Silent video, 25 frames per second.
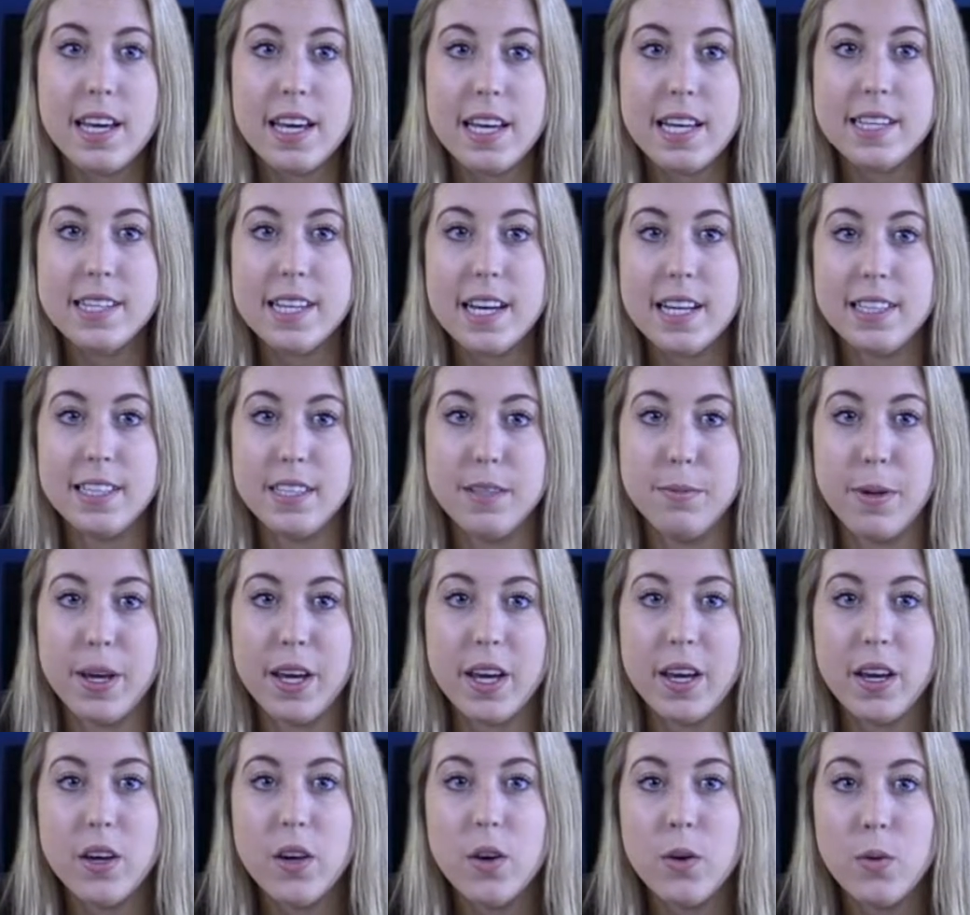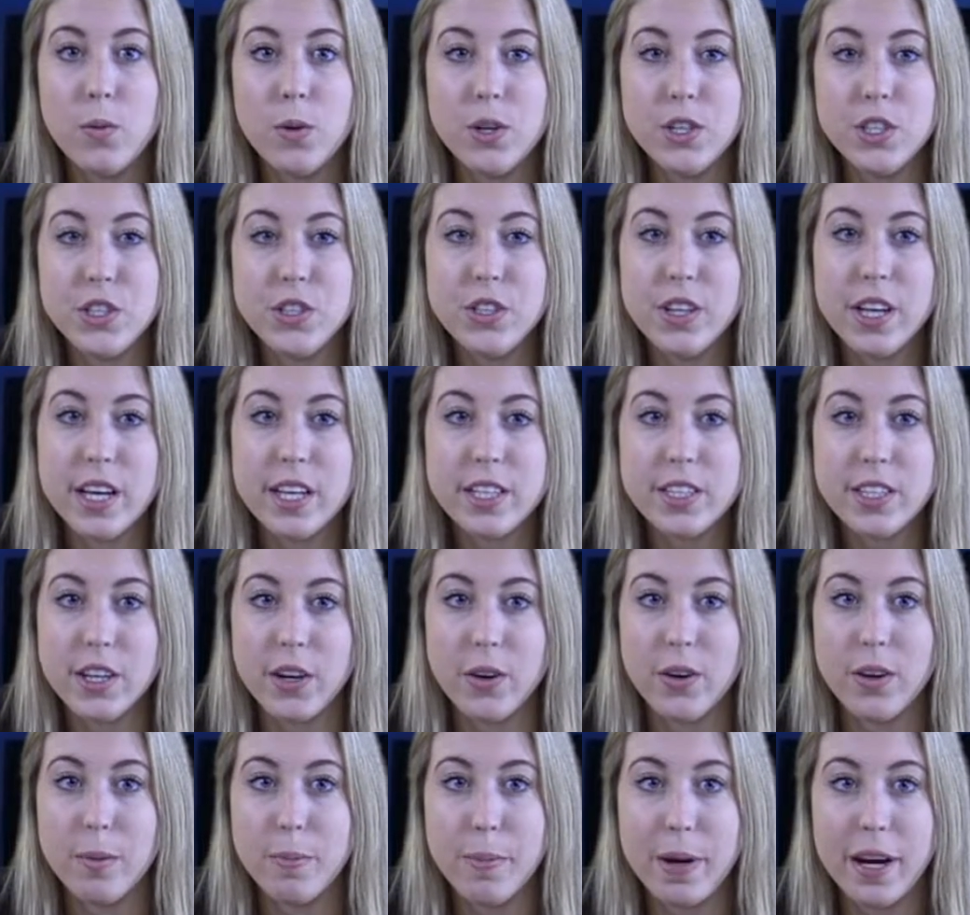He said to me, "Would you like to
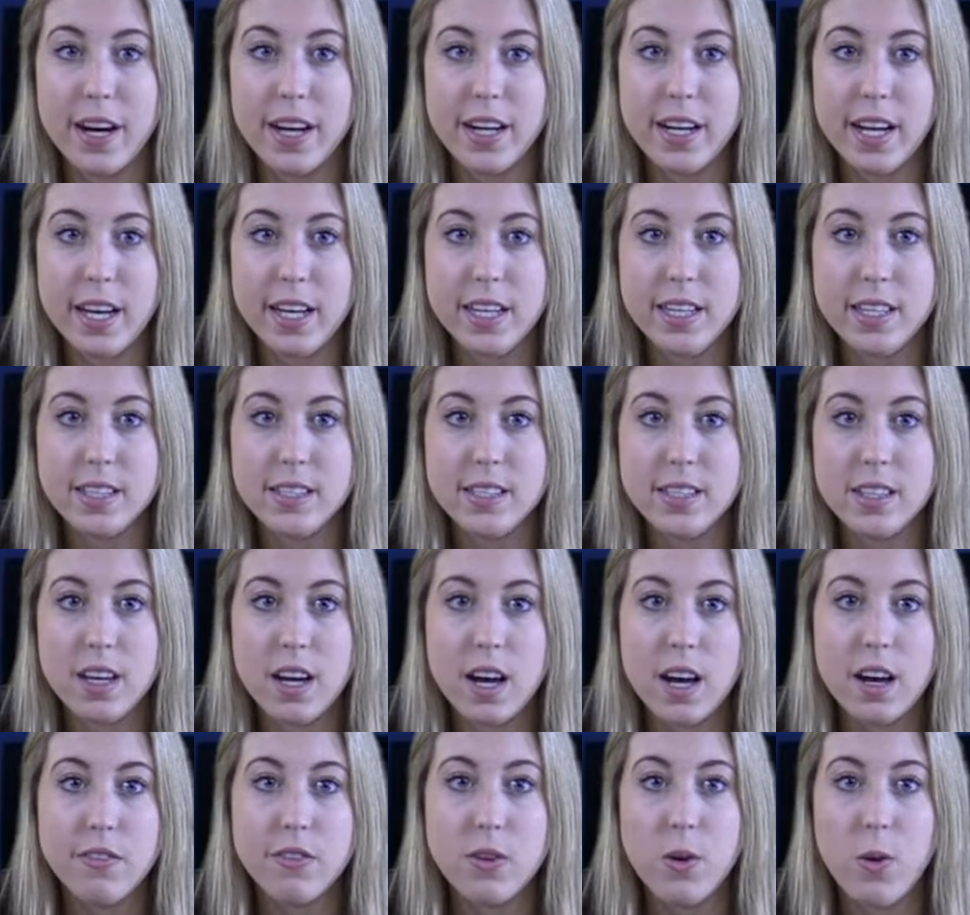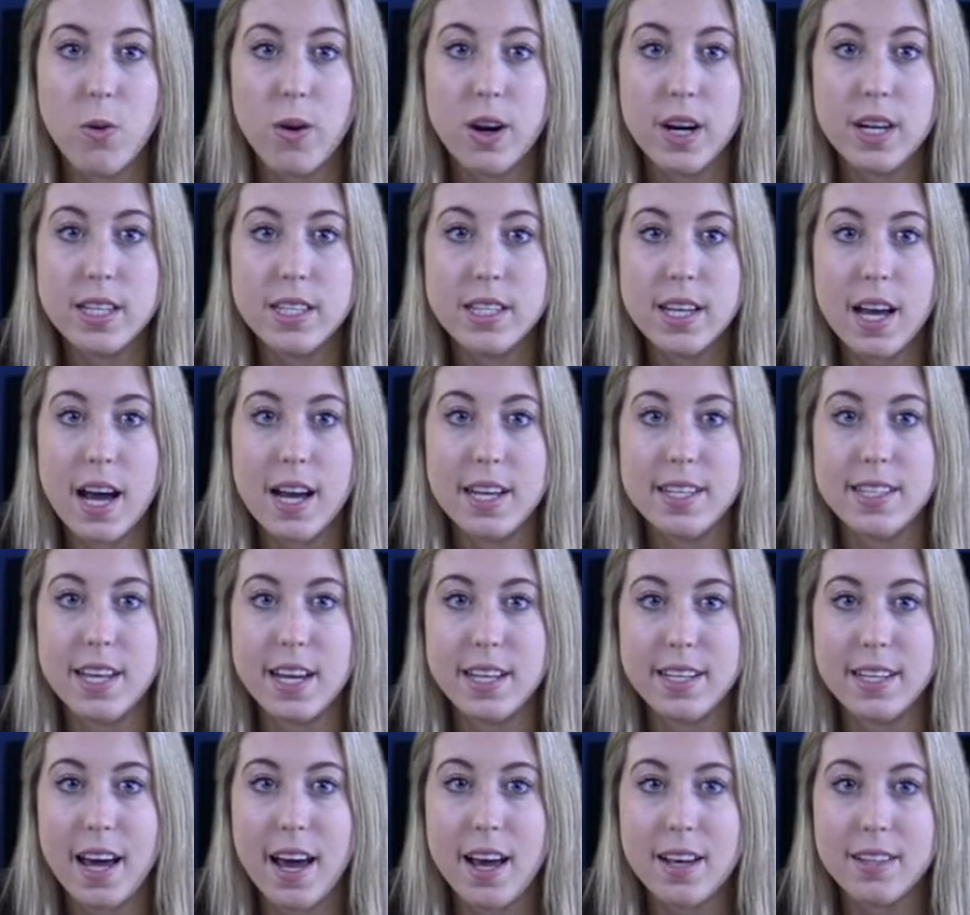go to paradise?" Of course, I
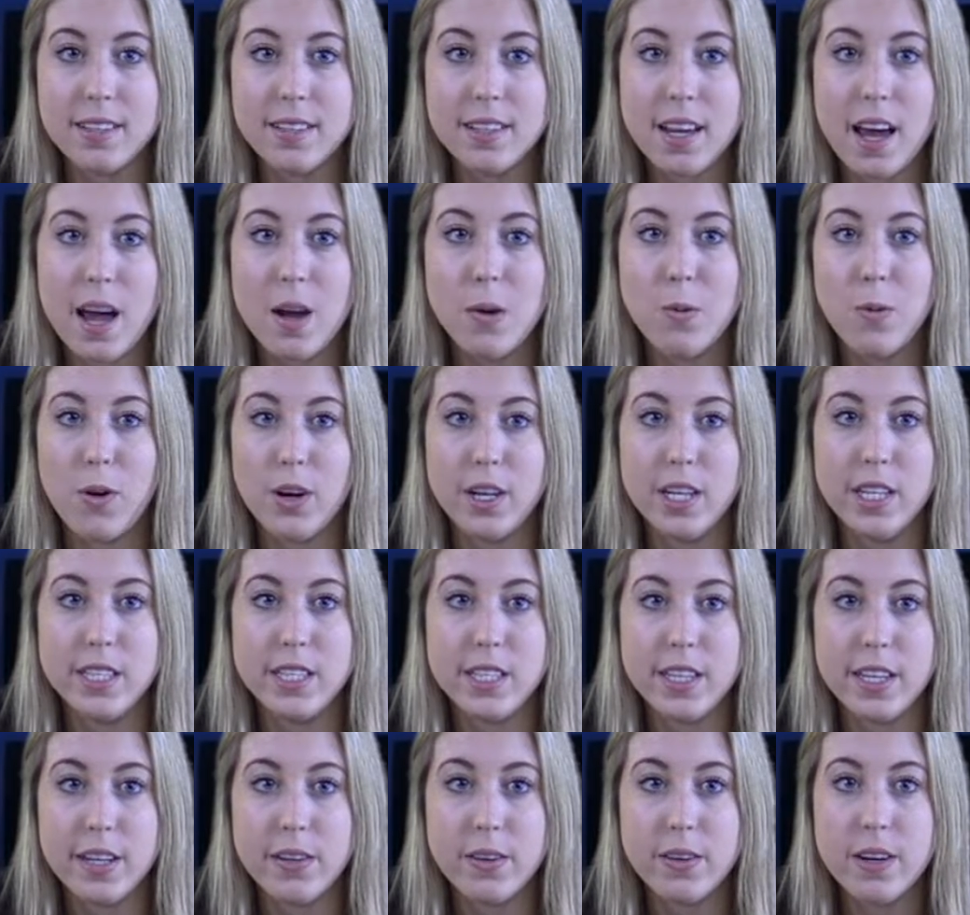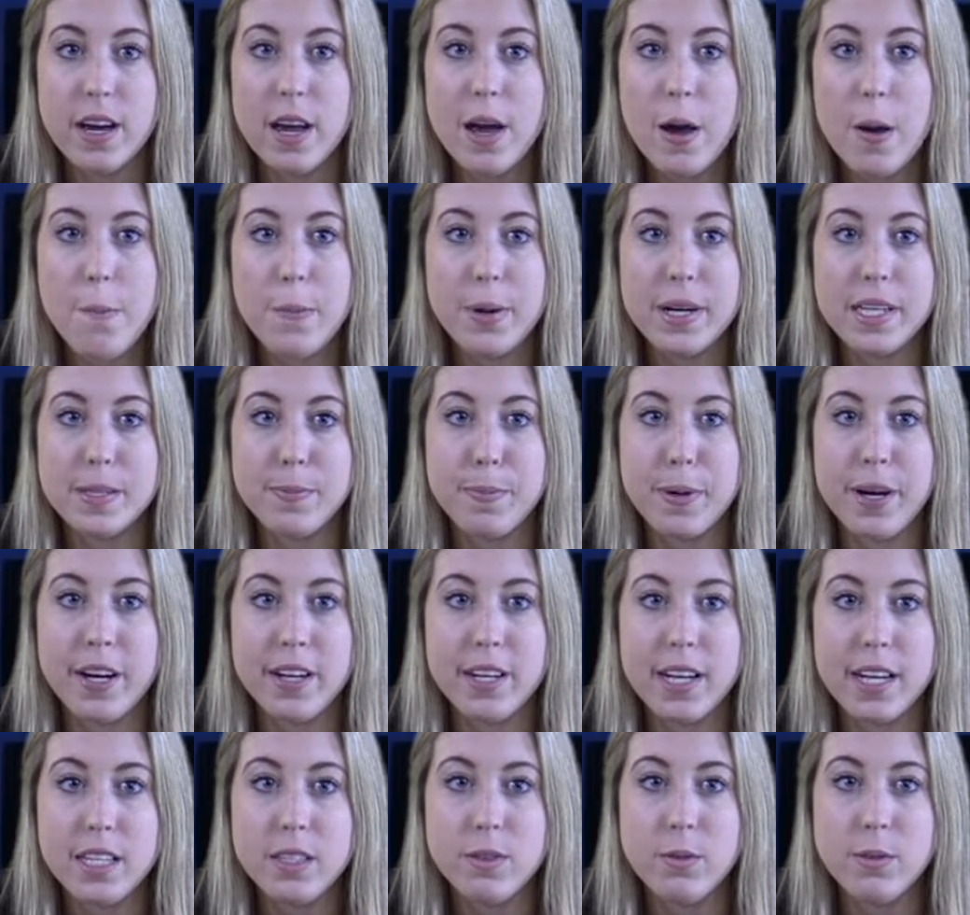said yes, I wanted to, but his
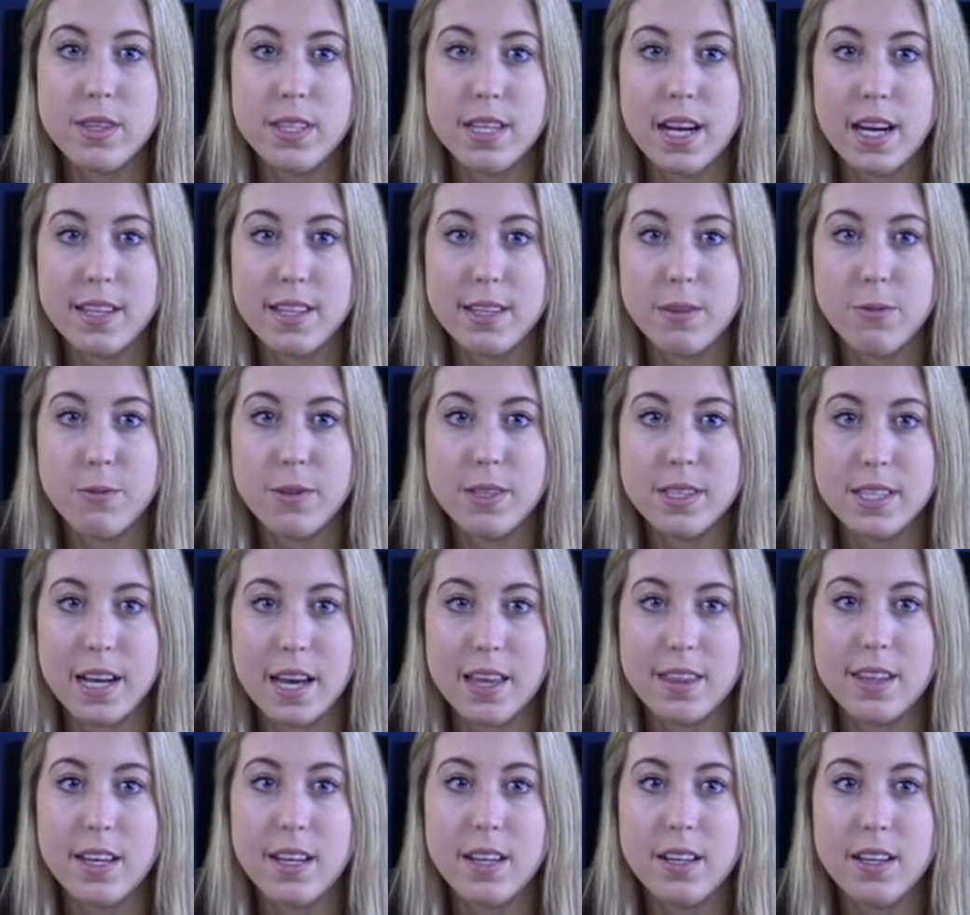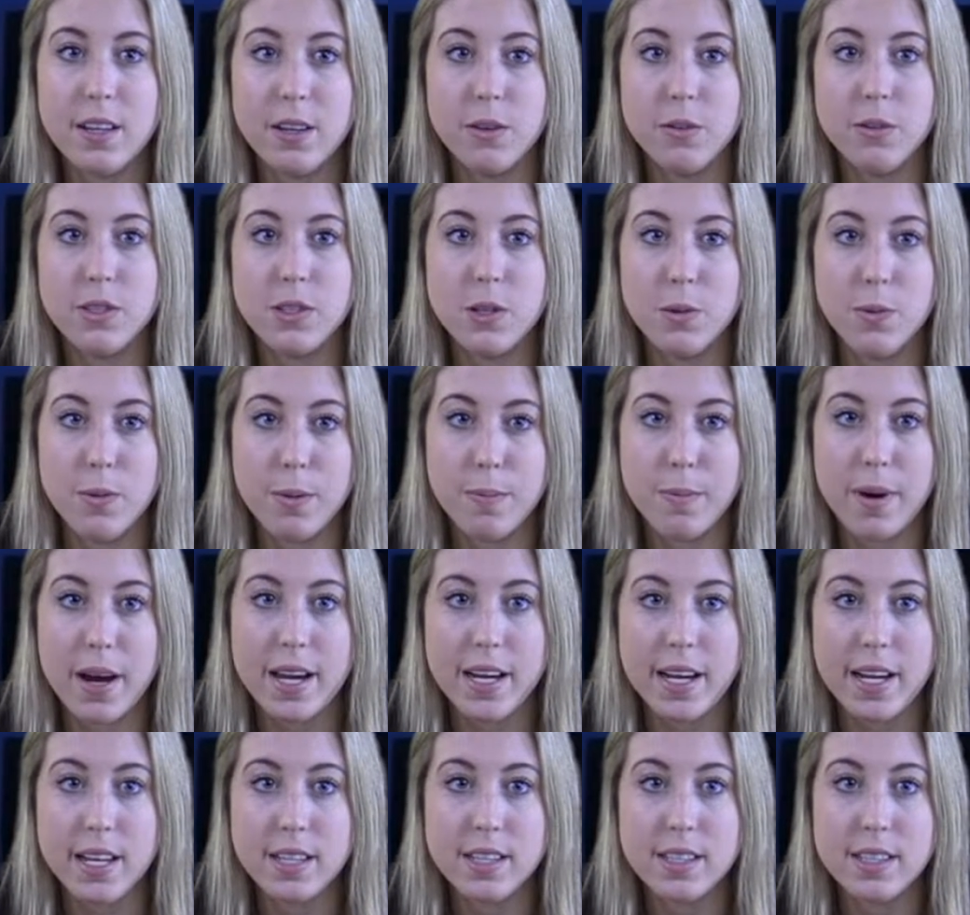paradise was nothing close to what
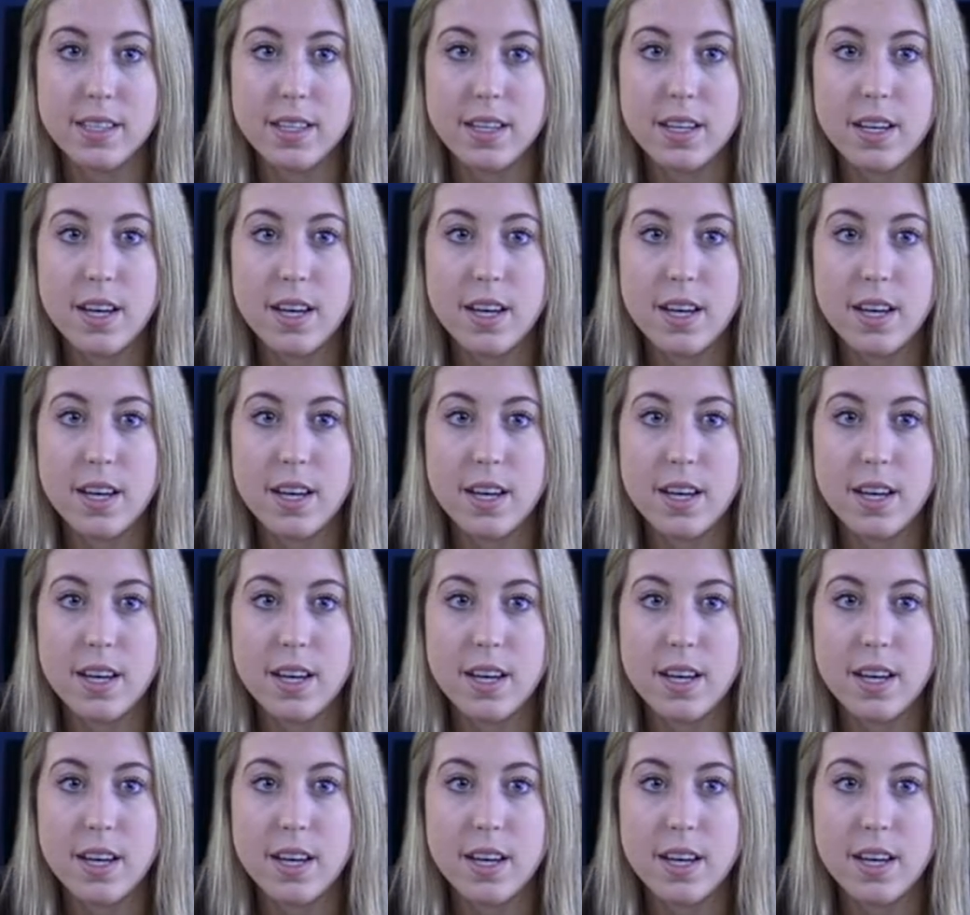mine is.